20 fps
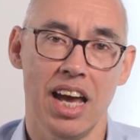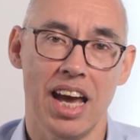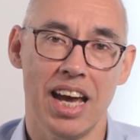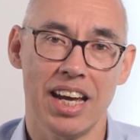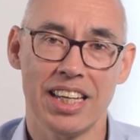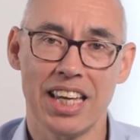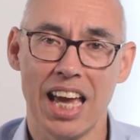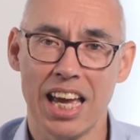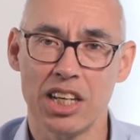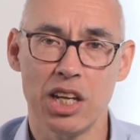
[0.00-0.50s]

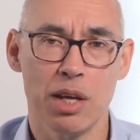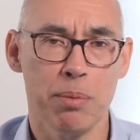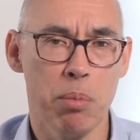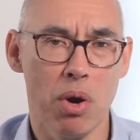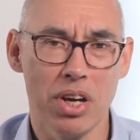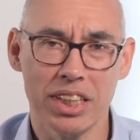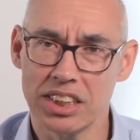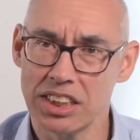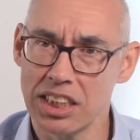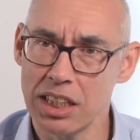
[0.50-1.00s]
Again, it
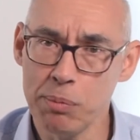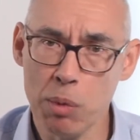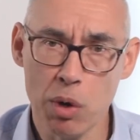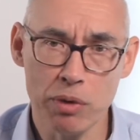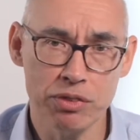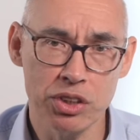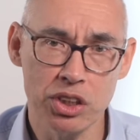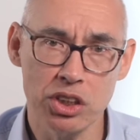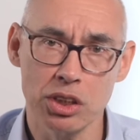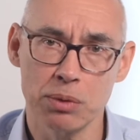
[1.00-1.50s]
might seem
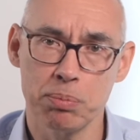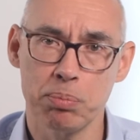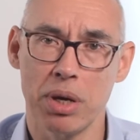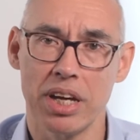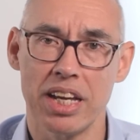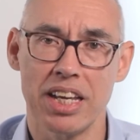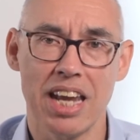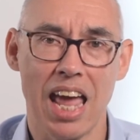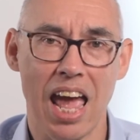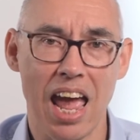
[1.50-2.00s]
obvious,
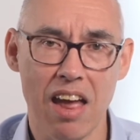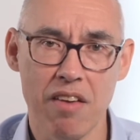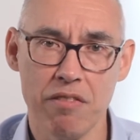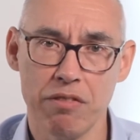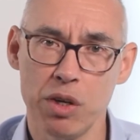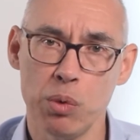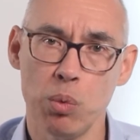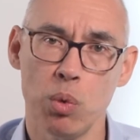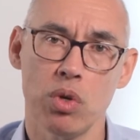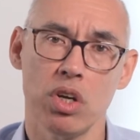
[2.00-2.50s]
but in
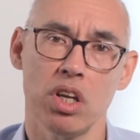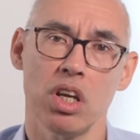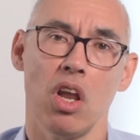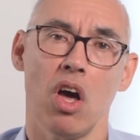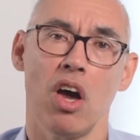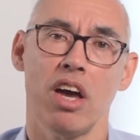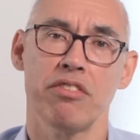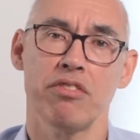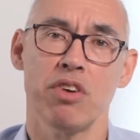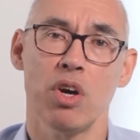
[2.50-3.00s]
every walk of
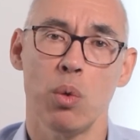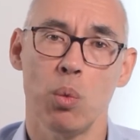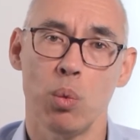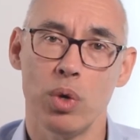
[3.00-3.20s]
life,